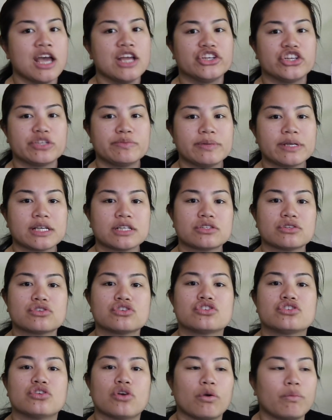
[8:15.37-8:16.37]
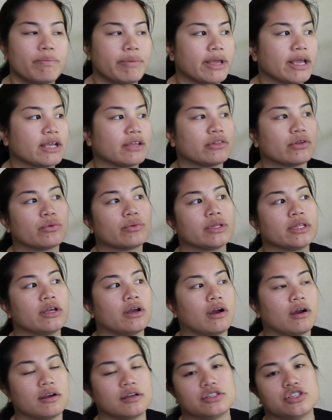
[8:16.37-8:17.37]
Just because they're so big and they're really
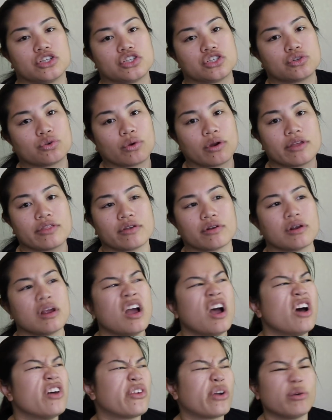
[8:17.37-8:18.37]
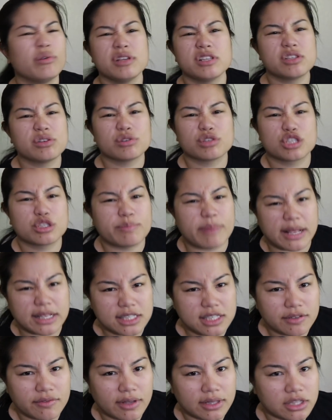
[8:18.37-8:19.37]
hard to store and they're always so
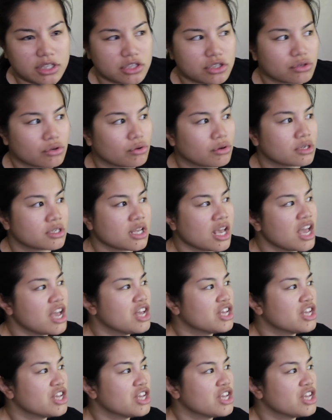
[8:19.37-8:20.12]
expensive at the stores.